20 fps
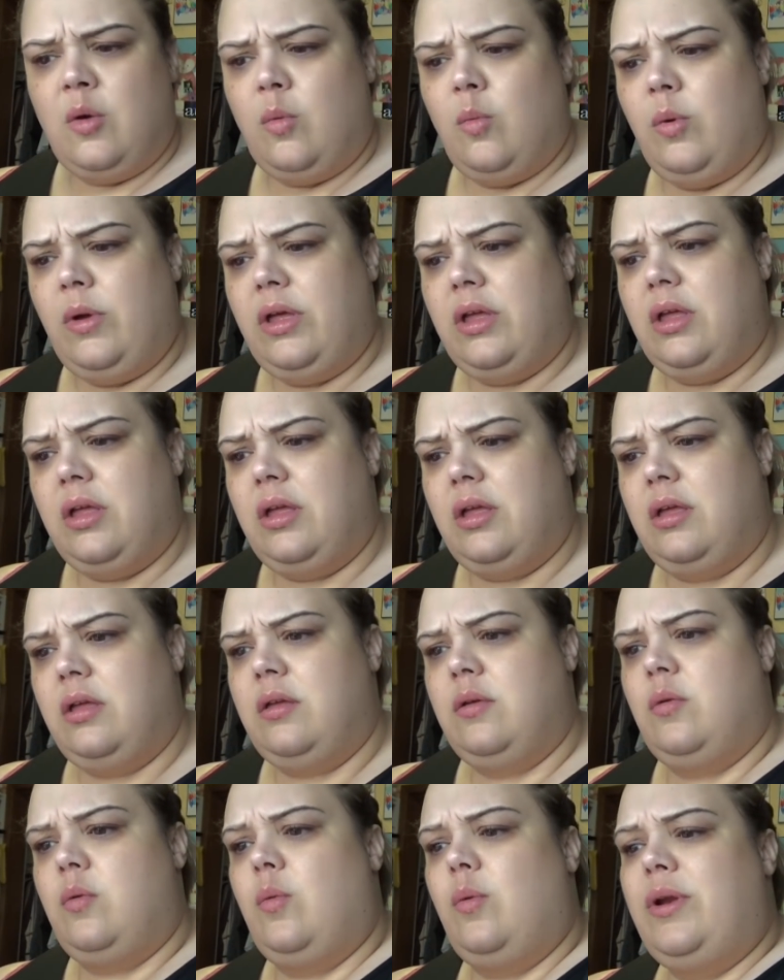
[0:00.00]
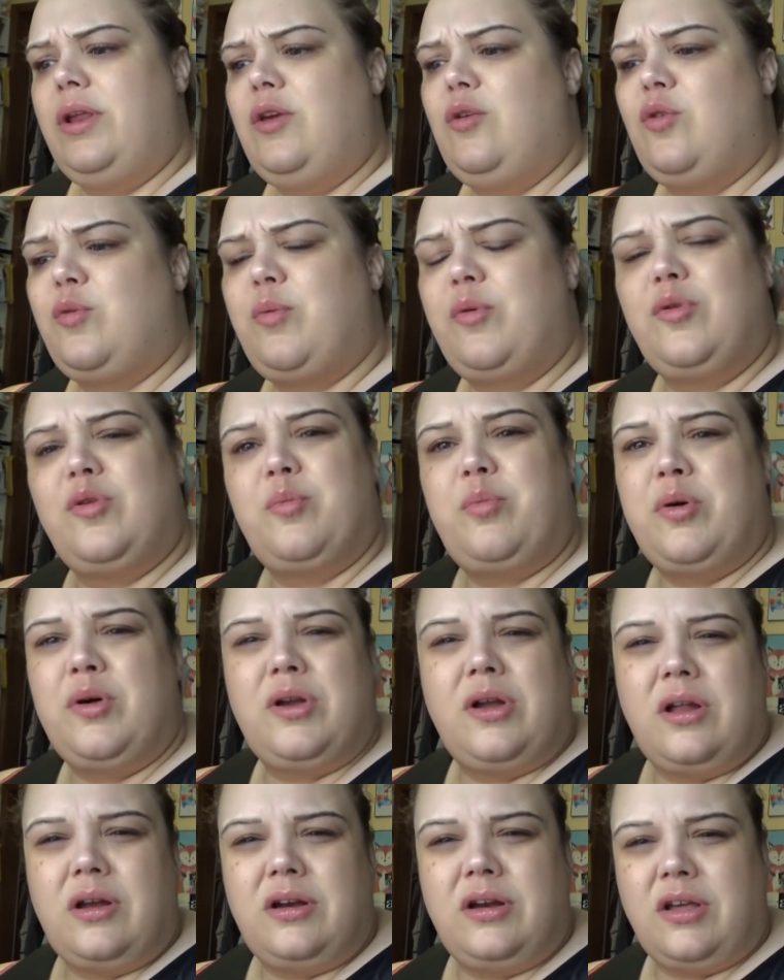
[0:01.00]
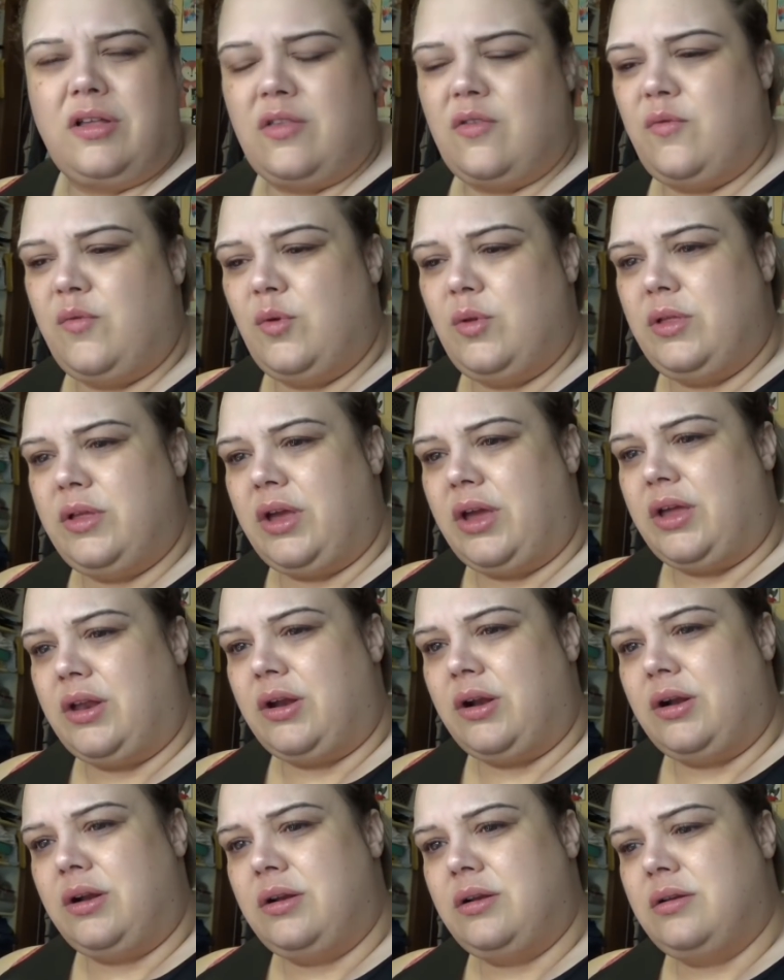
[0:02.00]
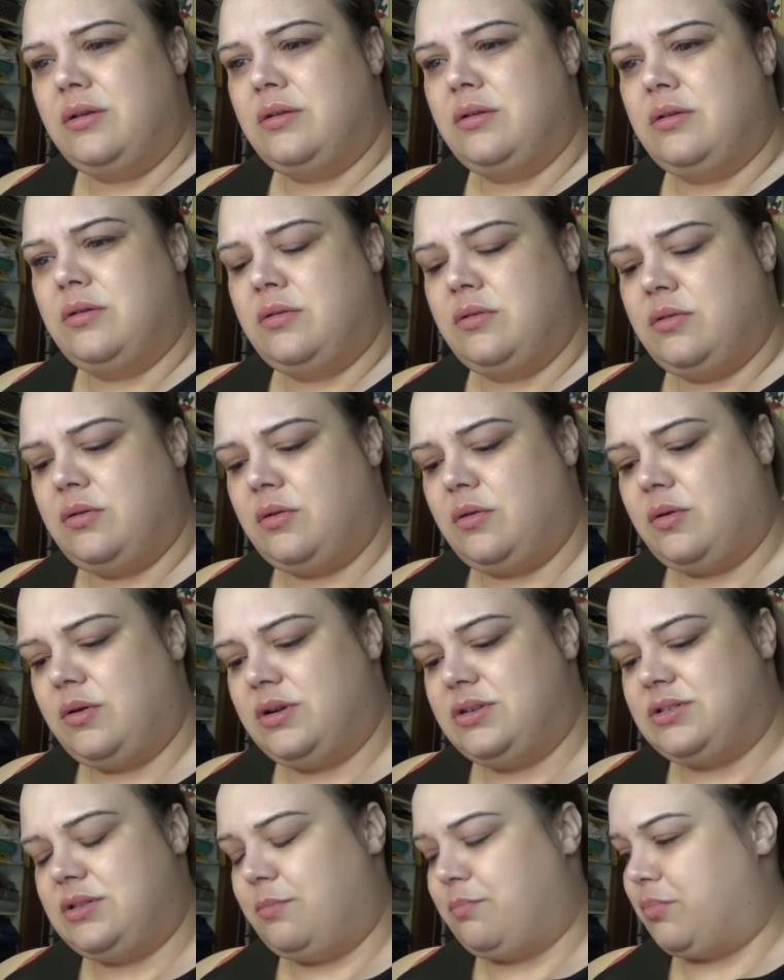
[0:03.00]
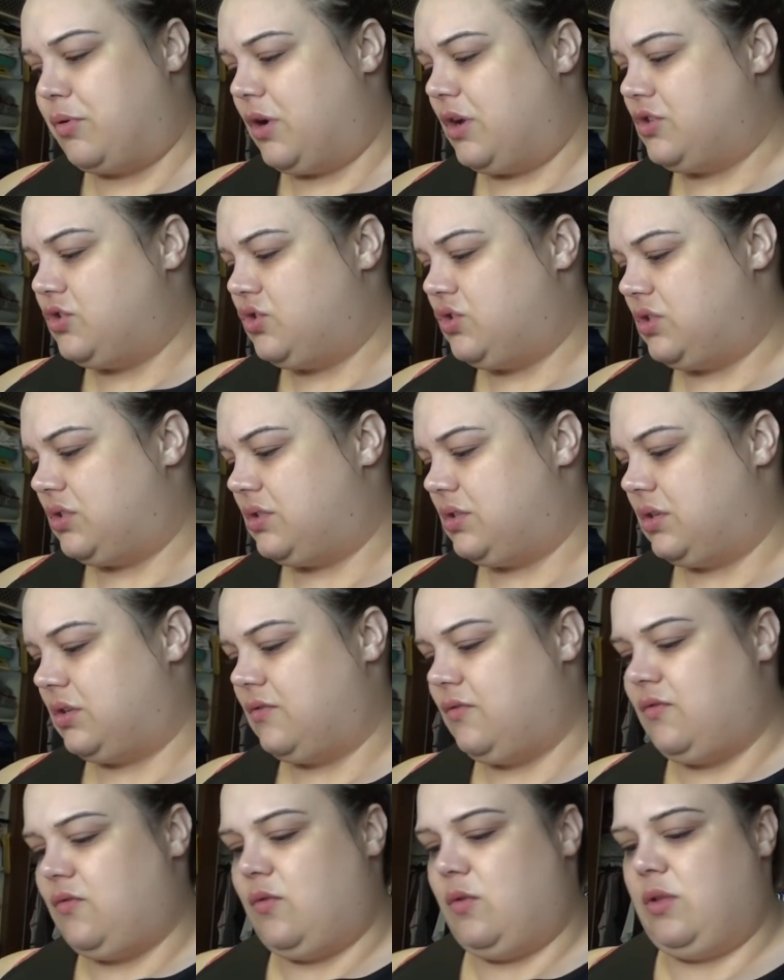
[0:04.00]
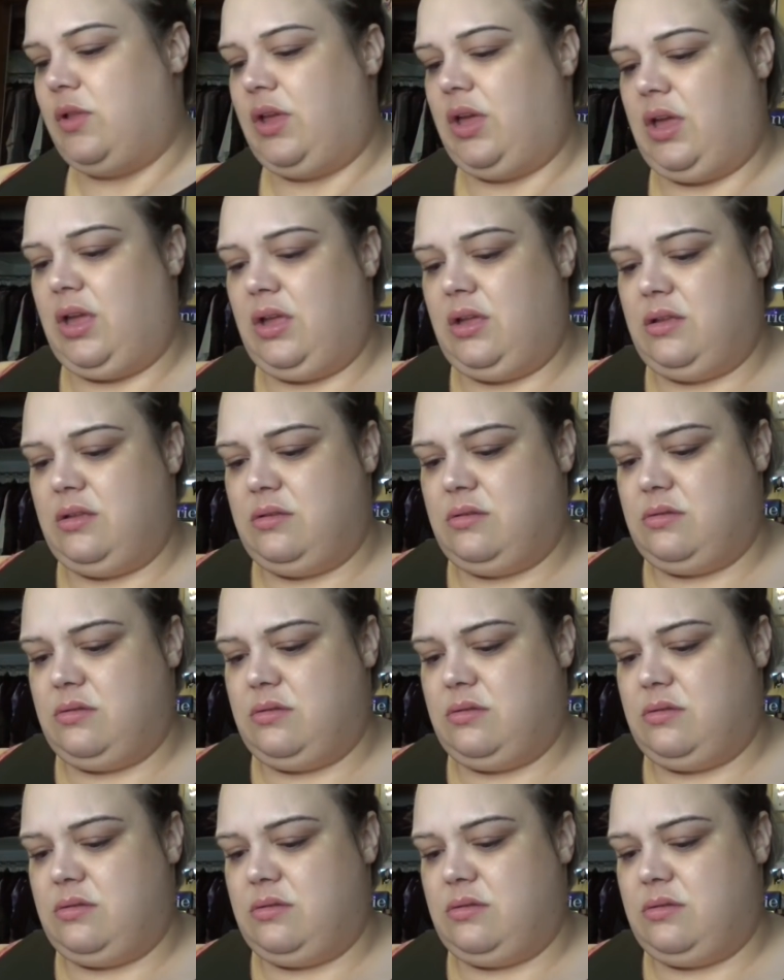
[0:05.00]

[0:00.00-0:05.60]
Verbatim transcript: What? What are you supposed to put on an exfoliator? Or is the brush just exfoliate?